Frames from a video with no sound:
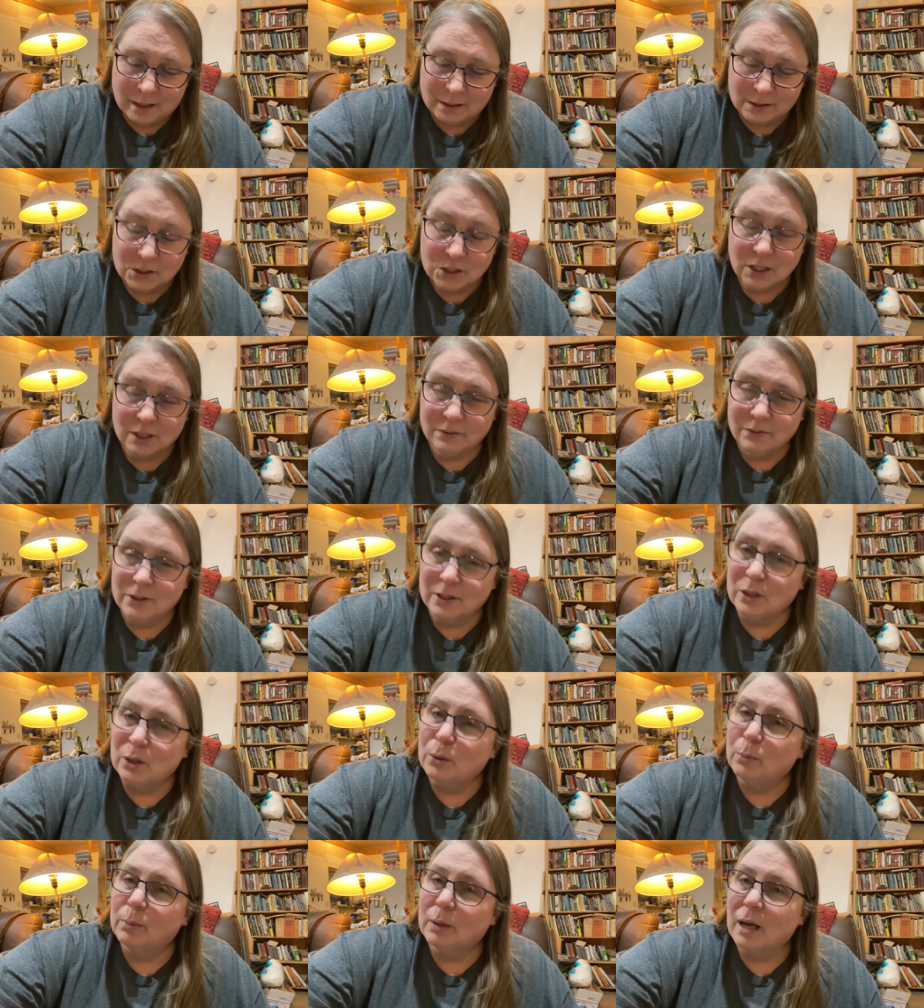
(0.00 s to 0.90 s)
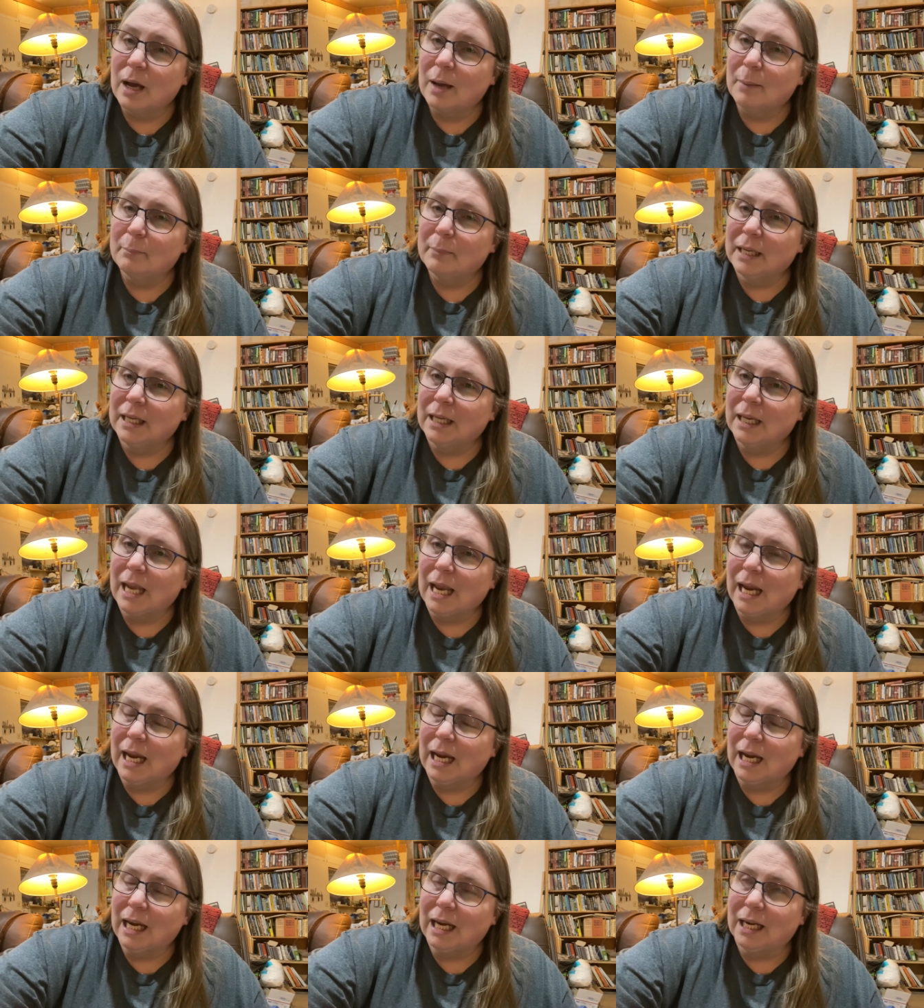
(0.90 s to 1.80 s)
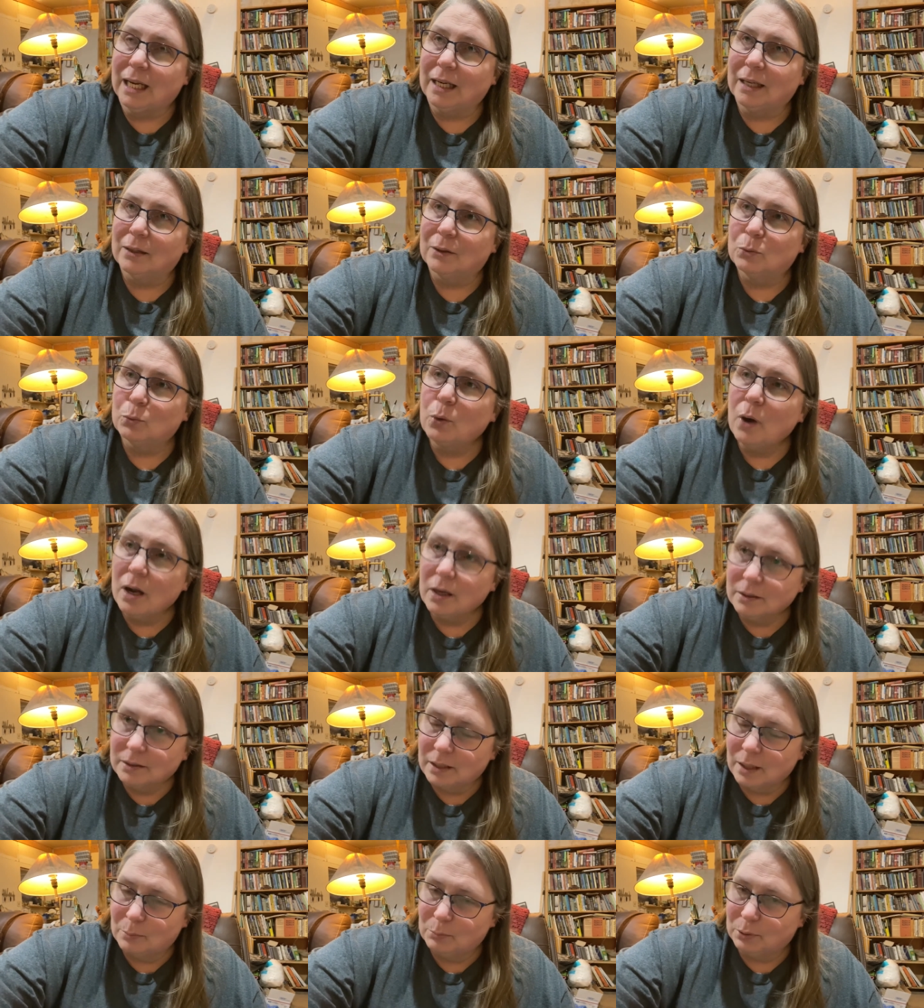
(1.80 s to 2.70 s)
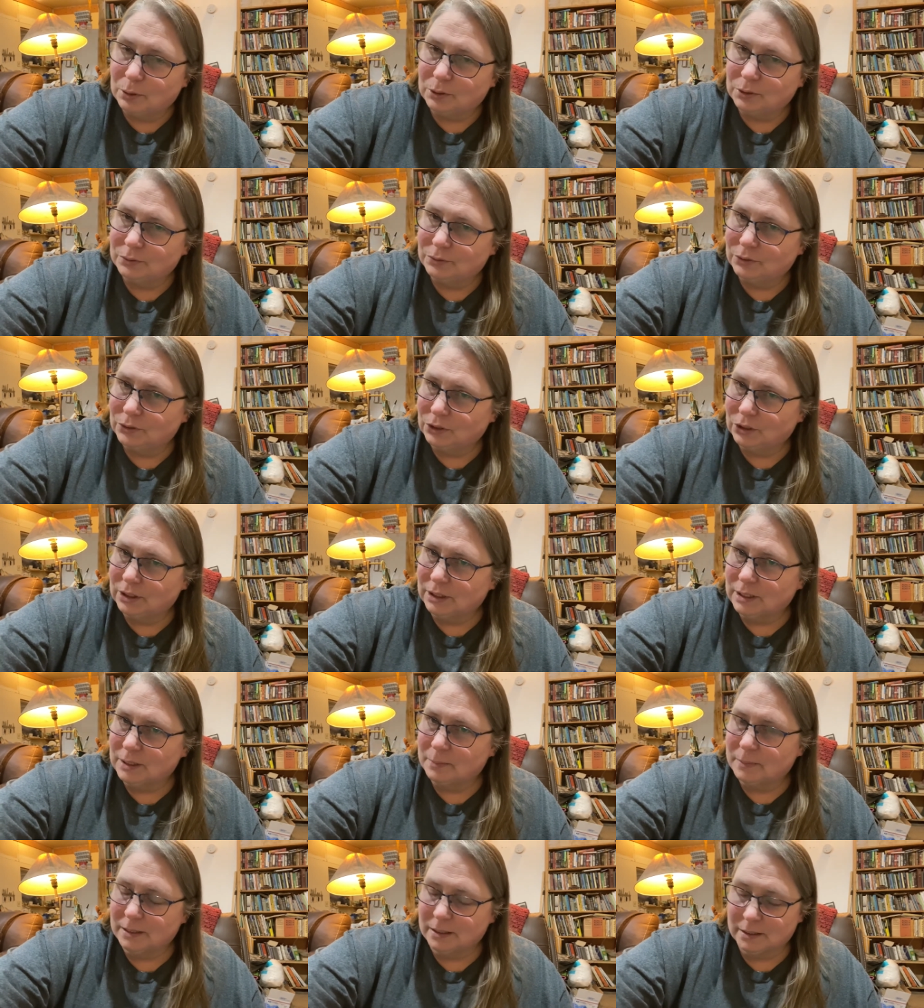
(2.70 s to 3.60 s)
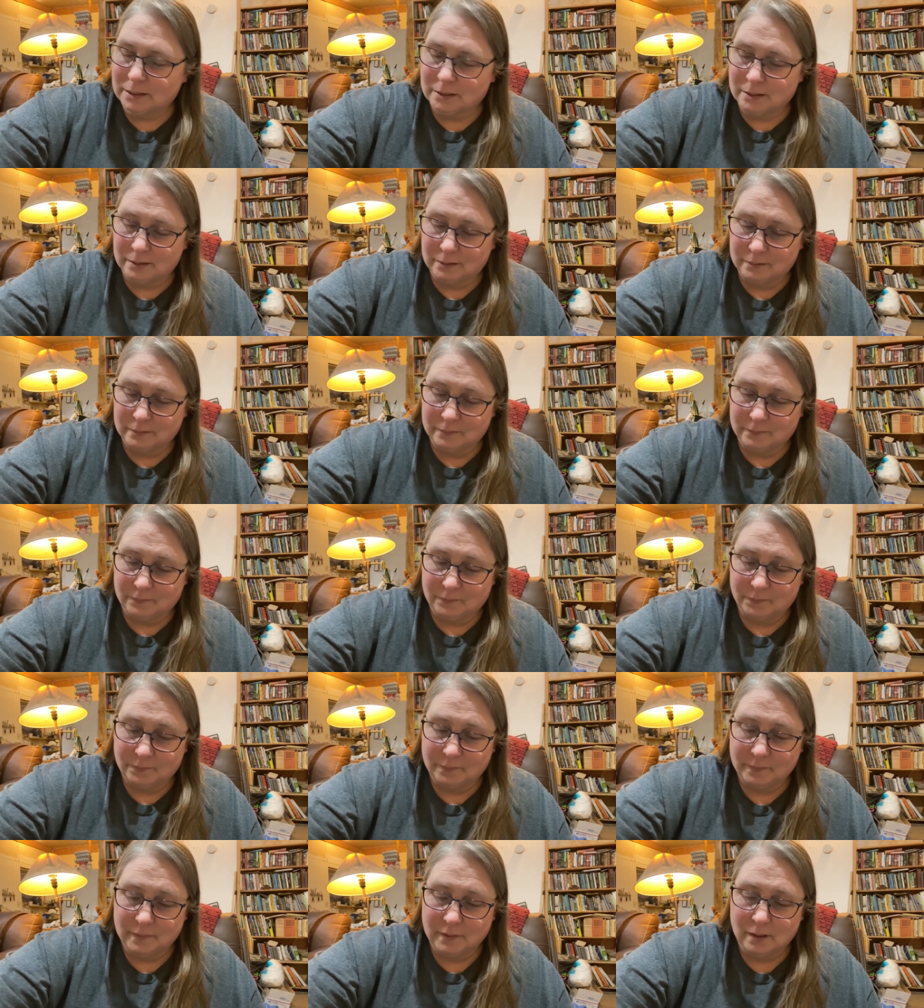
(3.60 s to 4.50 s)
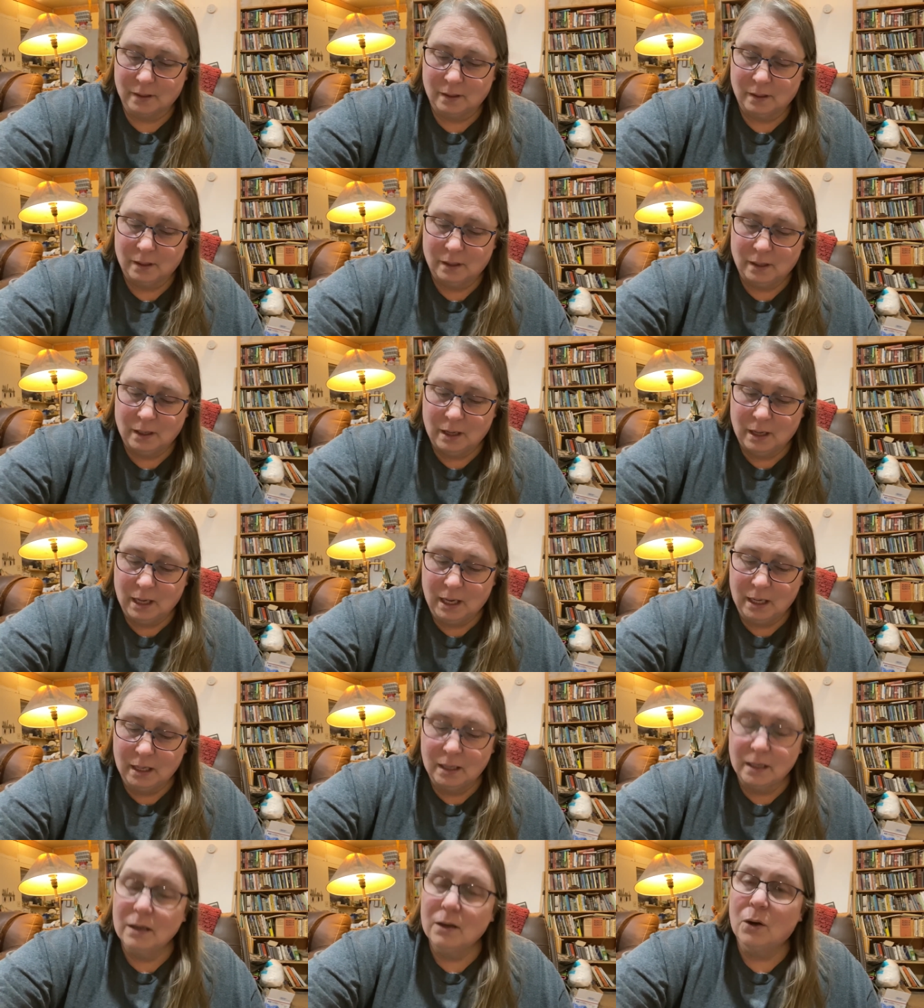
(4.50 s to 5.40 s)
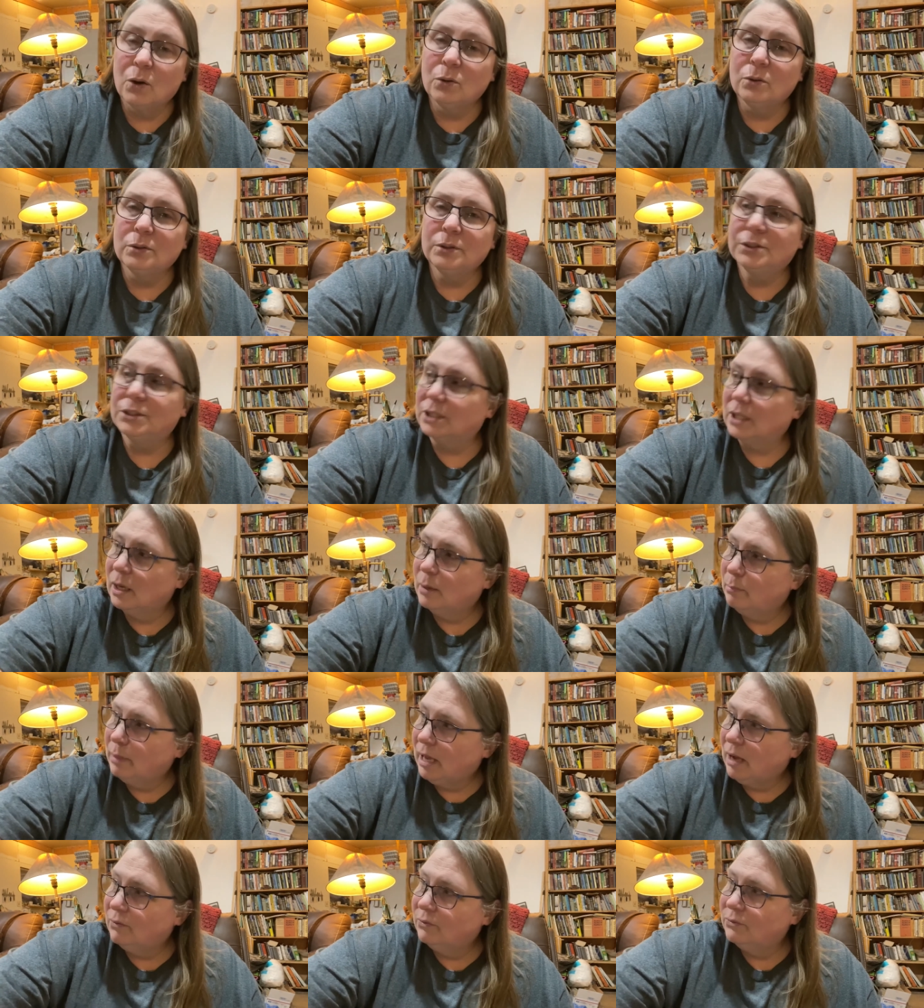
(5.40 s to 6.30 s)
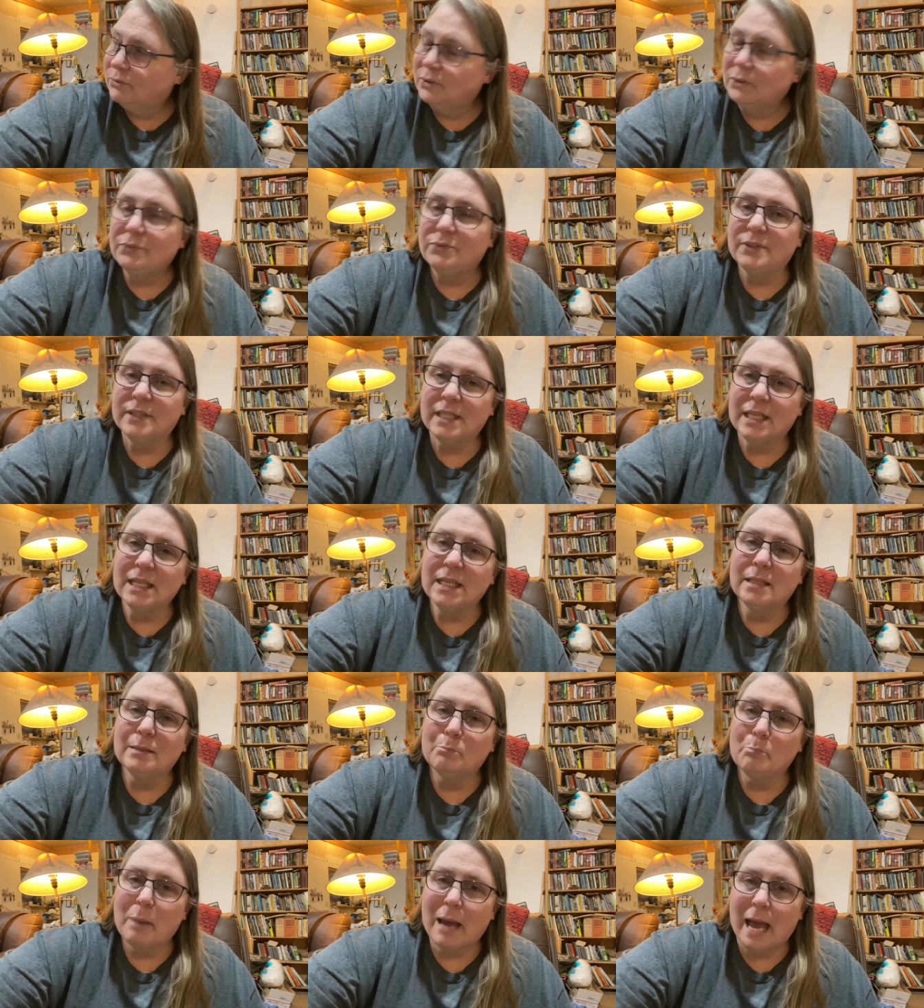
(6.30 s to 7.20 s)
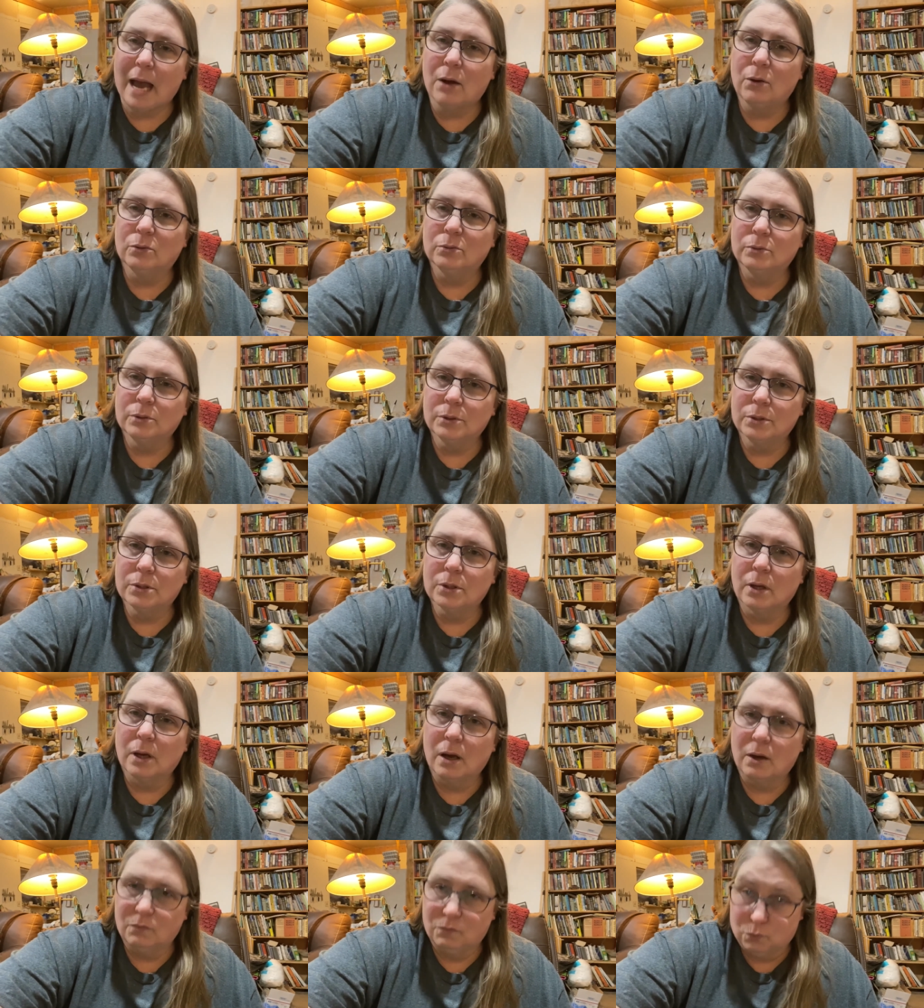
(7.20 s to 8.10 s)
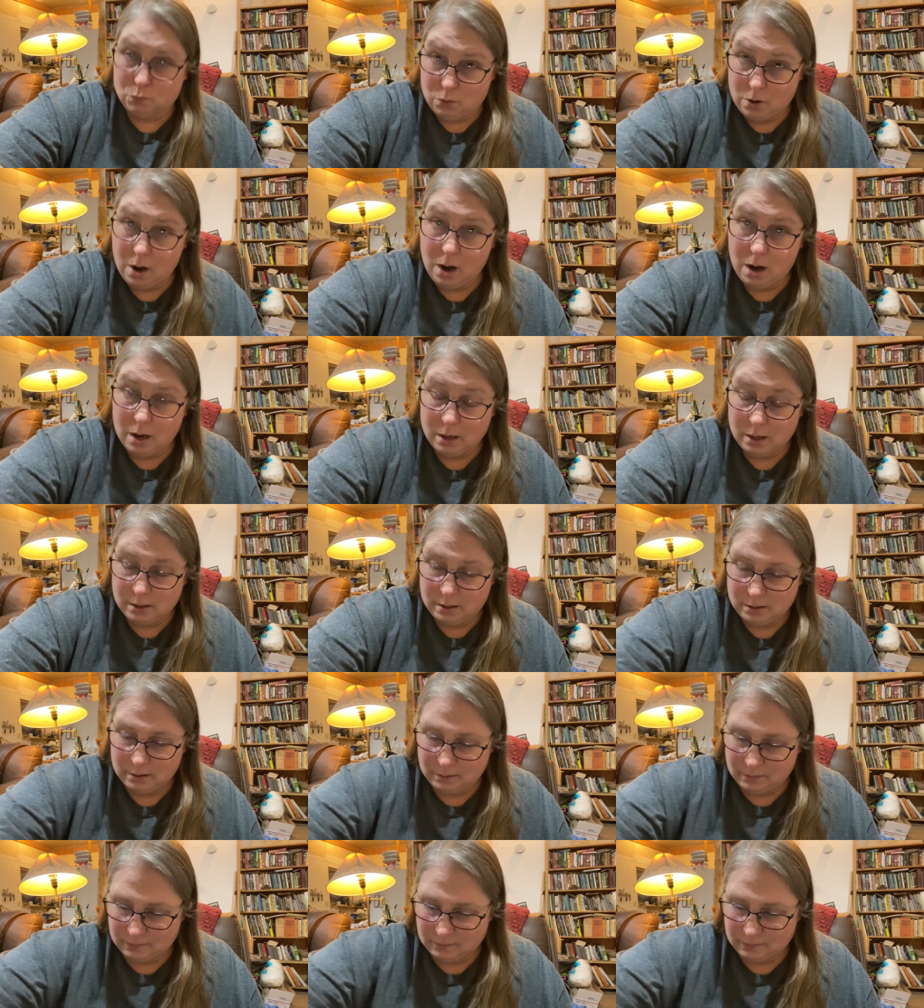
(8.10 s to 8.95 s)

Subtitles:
Jeffalope got me a rock tumbler for Christmas, and it holds about 15 pounds of rock.